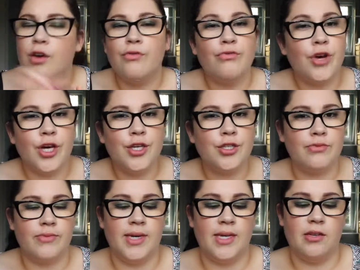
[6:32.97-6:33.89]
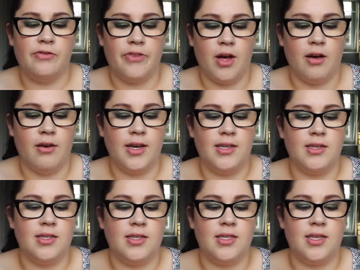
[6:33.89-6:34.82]
Rose
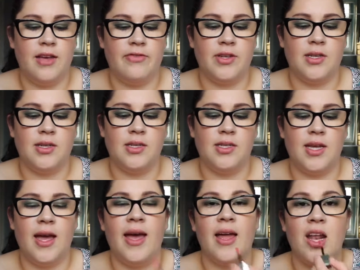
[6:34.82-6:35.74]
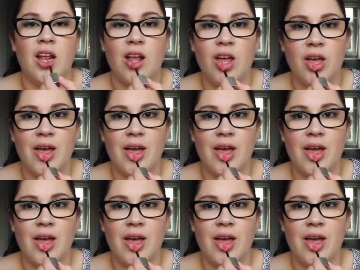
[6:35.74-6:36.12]
Redefined 710.